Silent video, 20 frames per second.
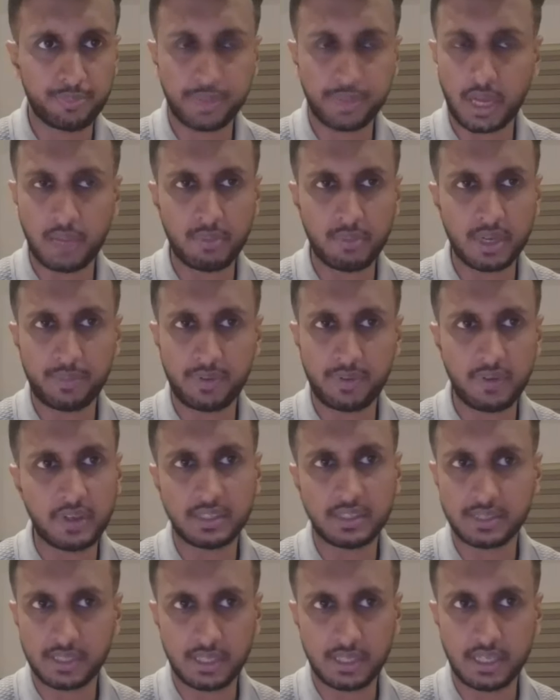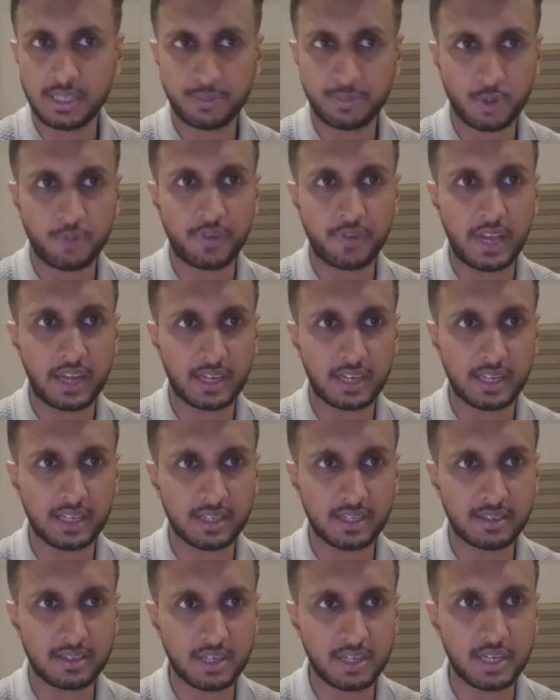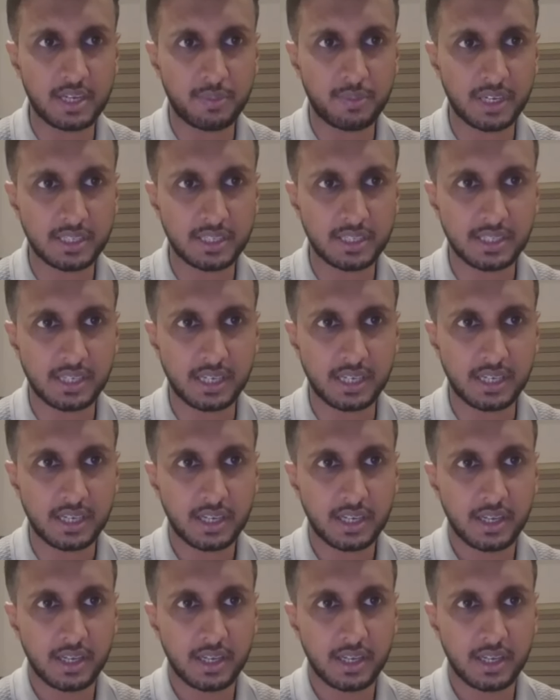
primary prevention is prophylactic treatment, isn't it?